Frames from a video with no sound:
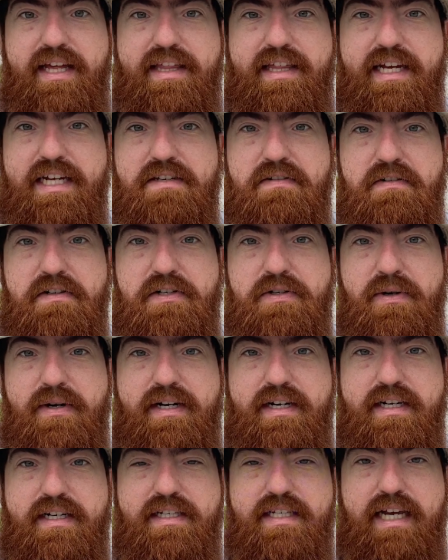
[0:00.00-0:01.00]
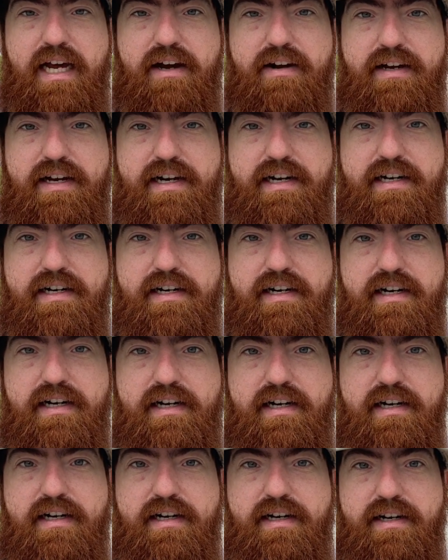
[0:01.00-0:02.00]
Thanks for joining us out here.
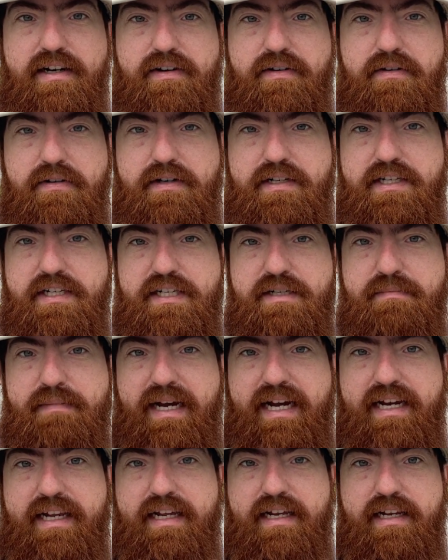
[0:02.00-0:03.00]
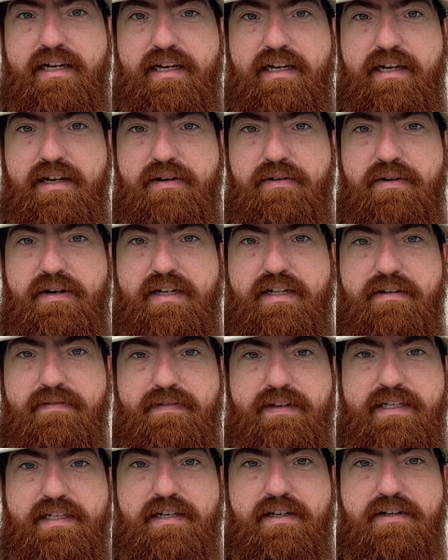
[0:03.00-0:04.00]
We just made it. We're at the
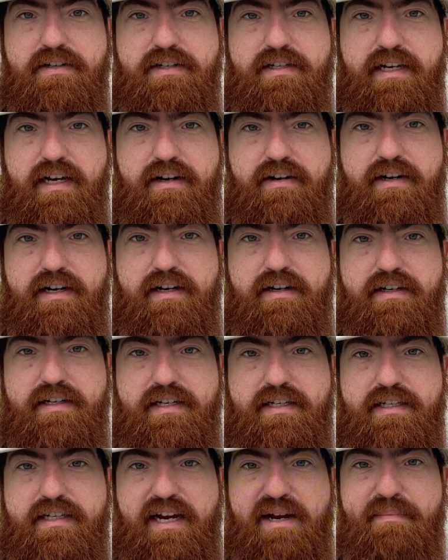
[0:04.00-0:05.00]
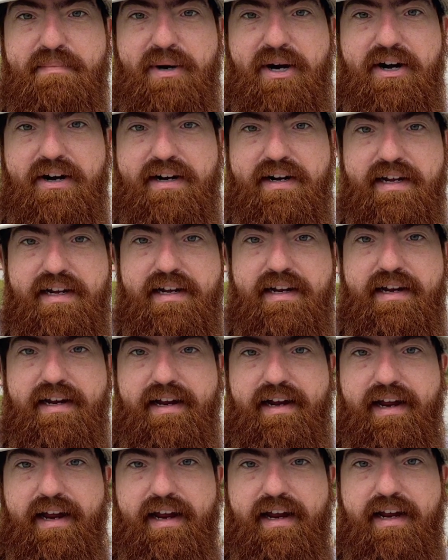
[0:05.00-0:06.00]
visitor center here at the state park,
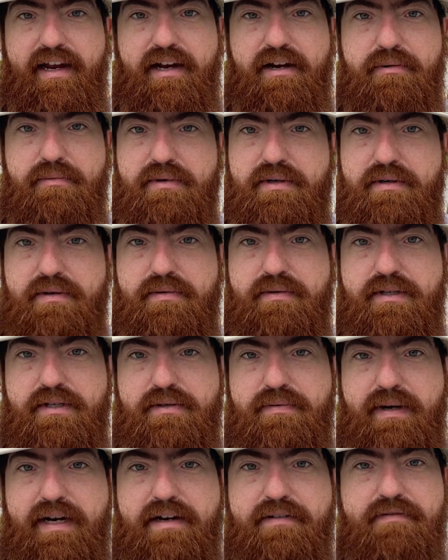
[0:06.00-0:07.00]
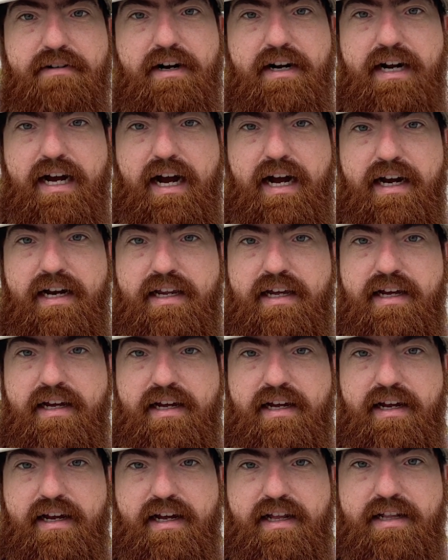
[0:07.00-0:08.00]
and we're just waiting for our guide,
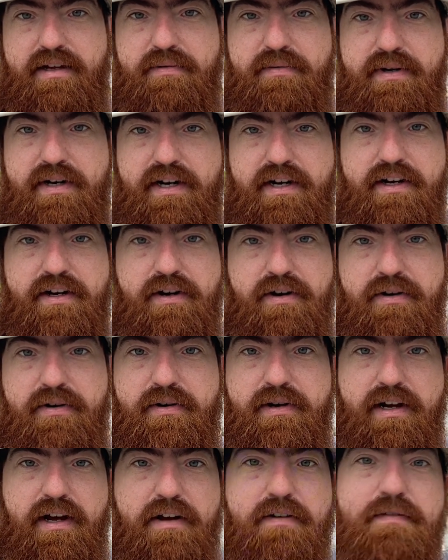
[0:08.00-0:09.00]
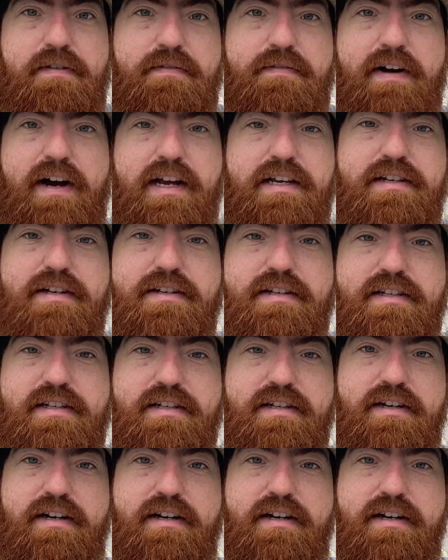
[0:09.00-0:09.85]
and then we're gonna go and hunt for fossils.